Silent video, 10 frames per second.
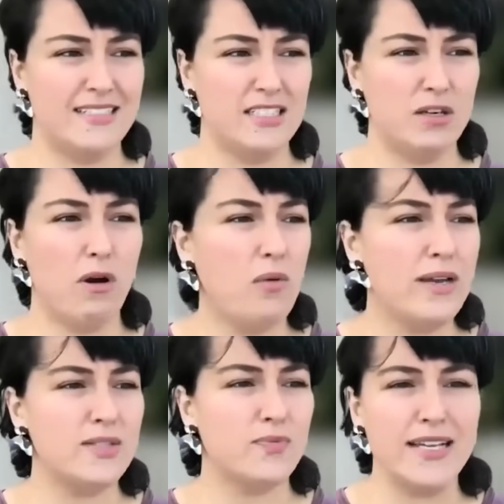you
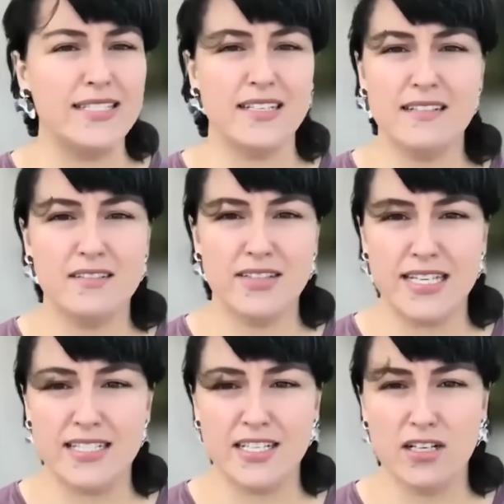always rest a little
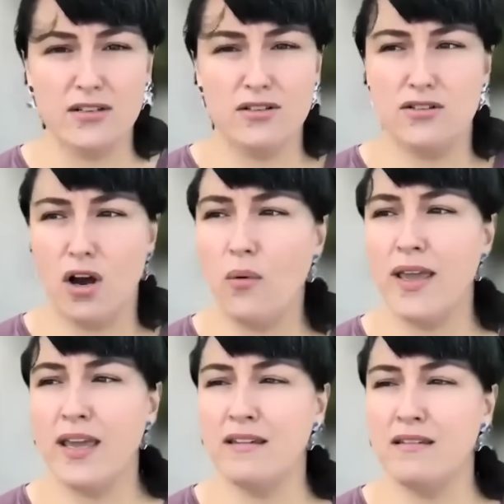easier
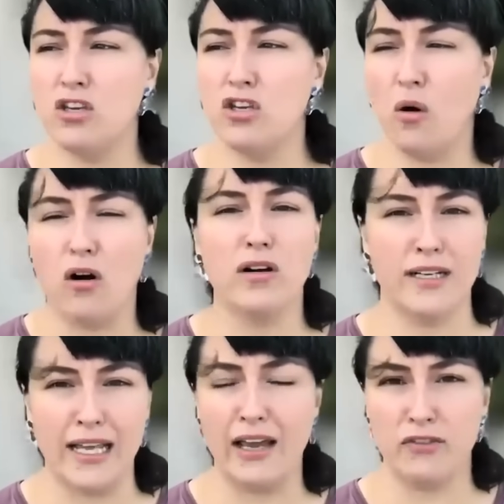knowing you
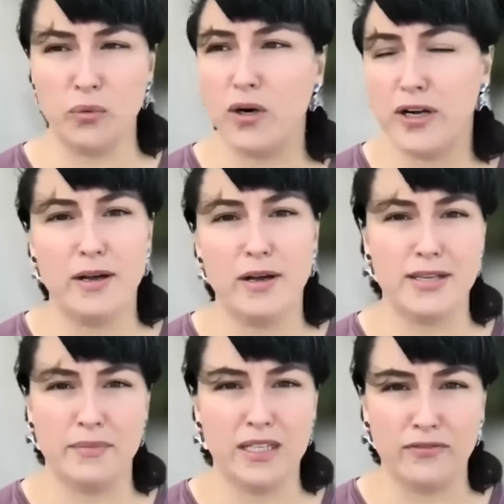aren't going to have to worry about
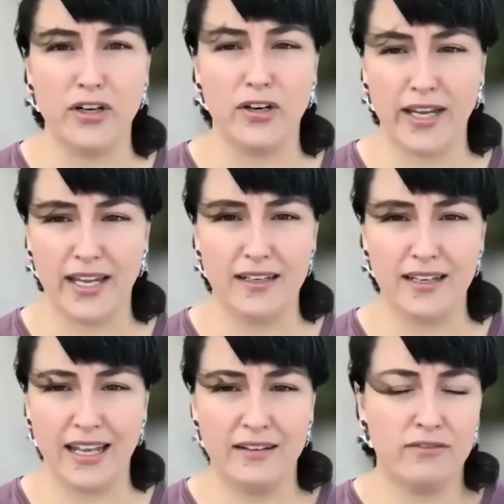something for your kid and